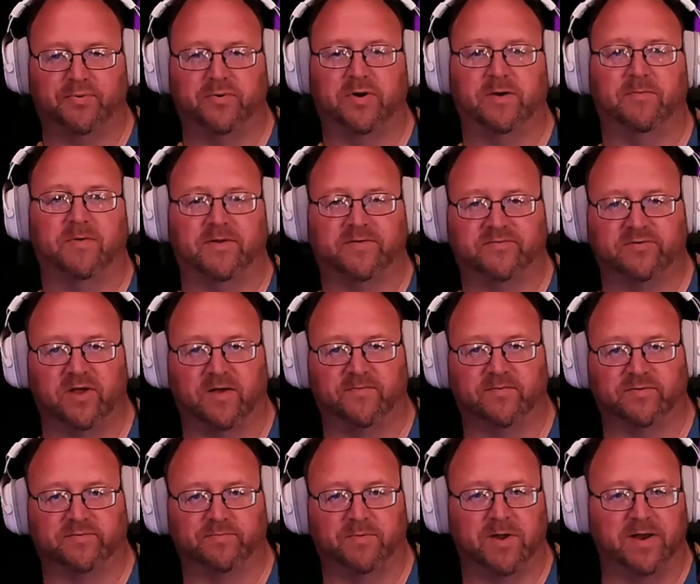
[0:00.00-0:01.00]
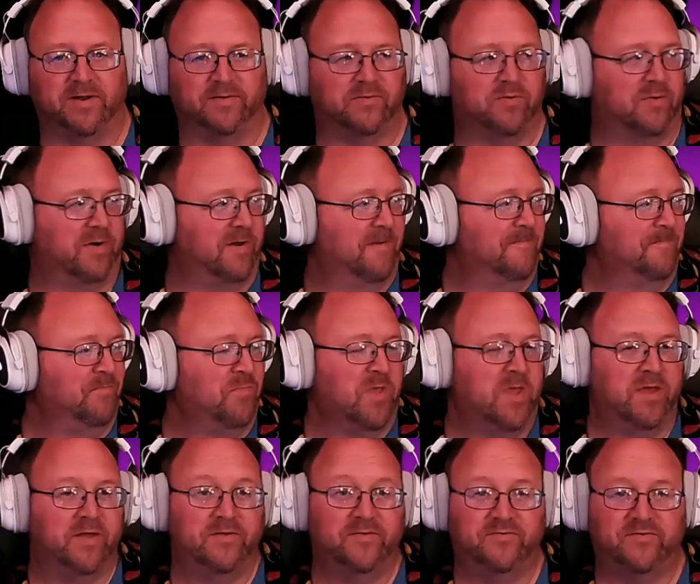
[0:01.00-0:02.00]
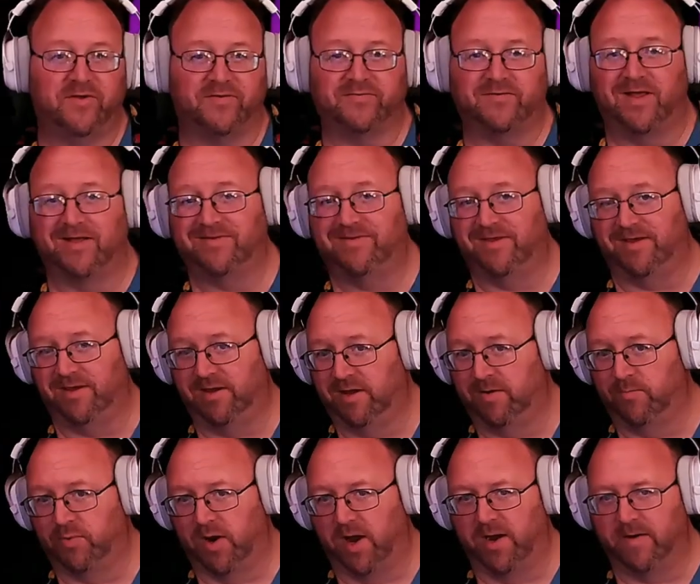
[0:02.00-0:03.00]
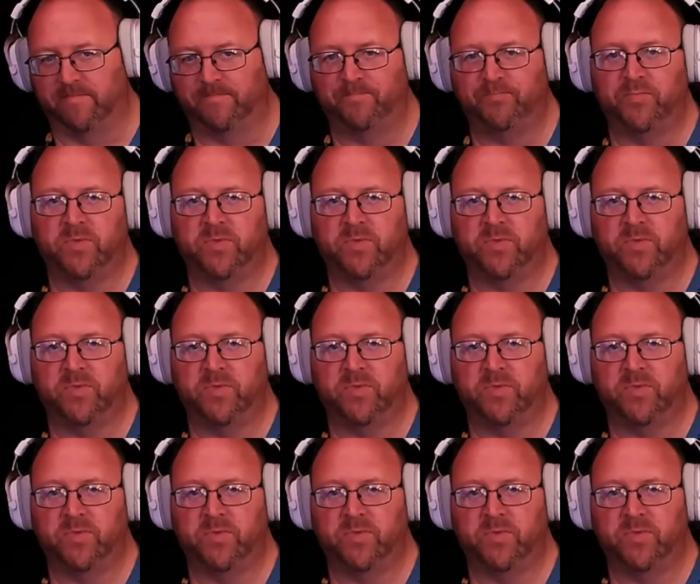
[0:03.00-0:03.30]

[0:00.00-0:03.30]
much self-explanatory, just like the eBrand.